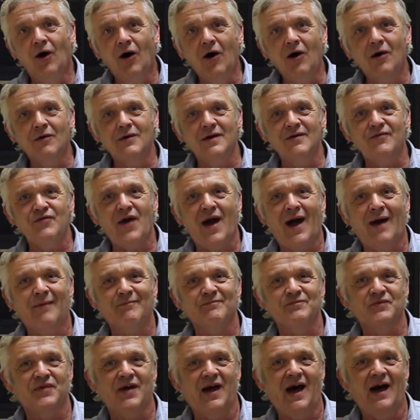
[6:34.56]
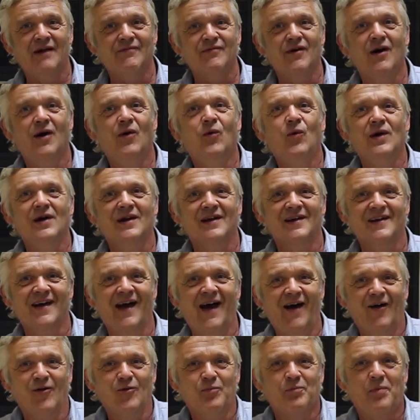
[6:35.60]
or if you happen to have a willing
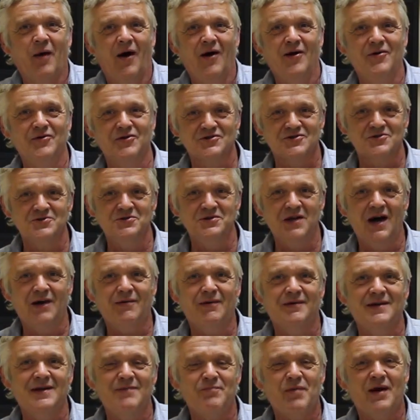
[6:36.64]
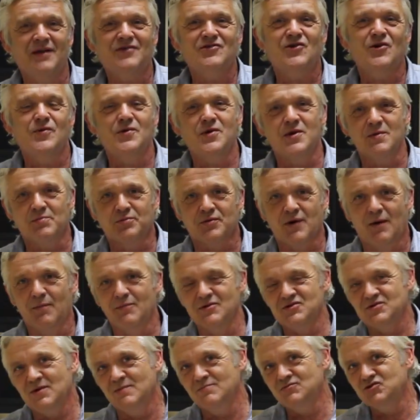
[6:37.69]
helper who doesn't know any better and you
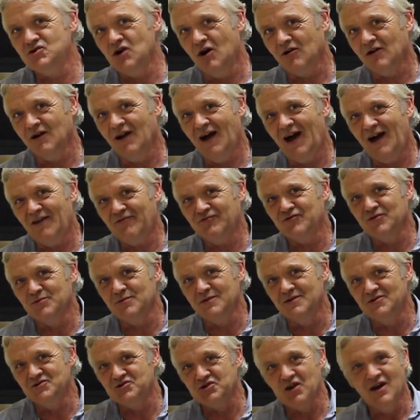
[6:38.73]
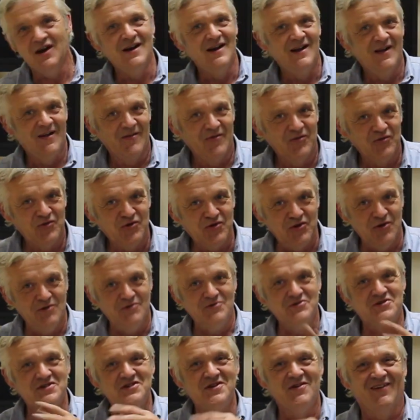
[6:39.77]
promise him chocolate afterwards,
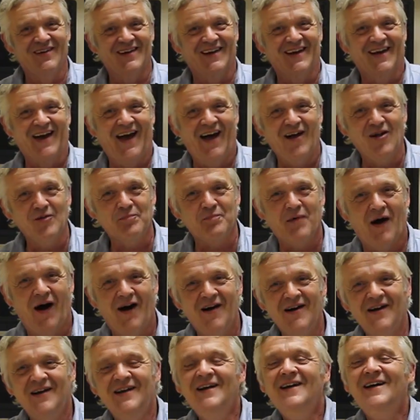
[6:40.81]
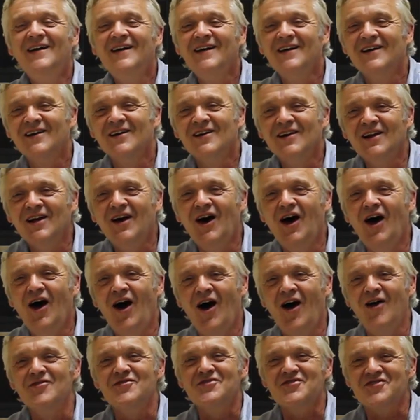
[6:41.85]
use the willing helper.
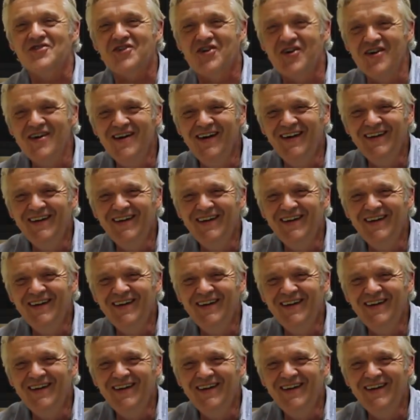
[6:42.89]
Luke!